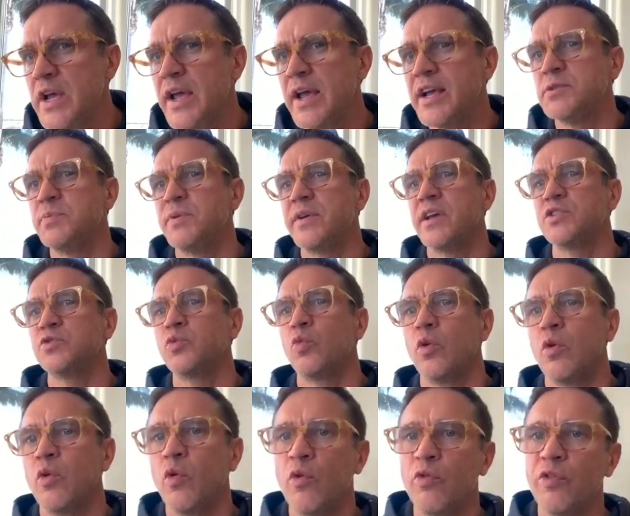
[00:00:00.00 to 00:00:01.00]
is because
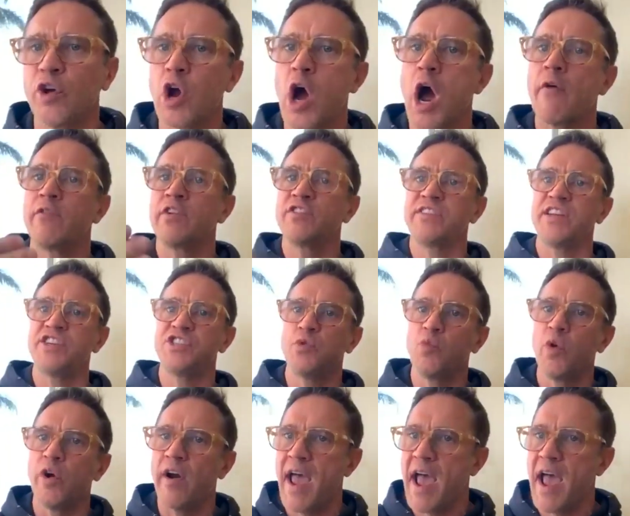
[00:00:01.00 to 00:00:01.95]
the conversation we're